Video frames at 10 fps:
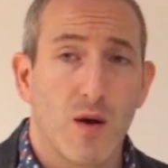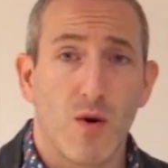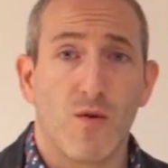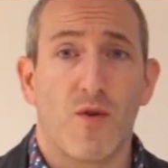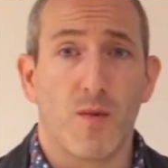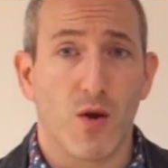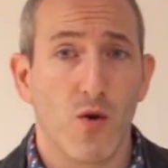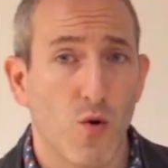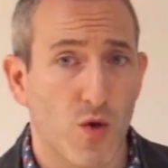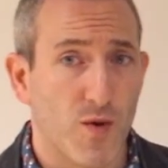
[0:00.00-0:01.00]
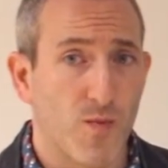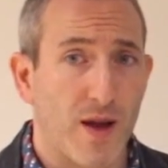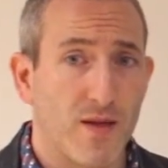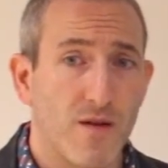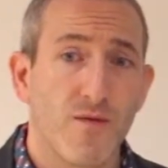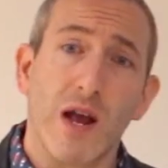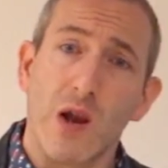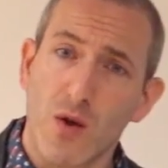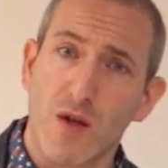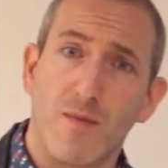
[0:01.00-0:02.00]
But from a Google's perspective, it
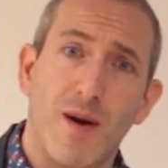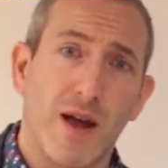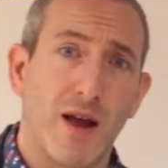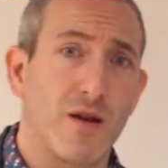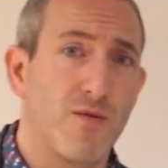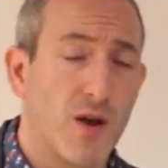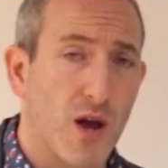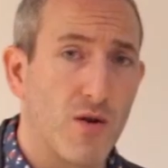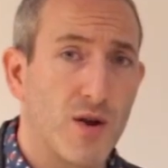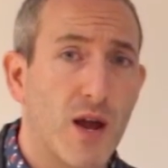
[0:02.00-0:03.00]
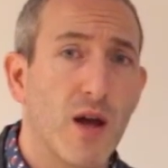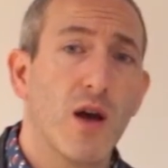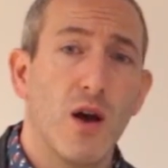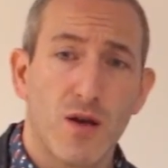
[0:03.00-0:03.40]
looks at the back end of your coding,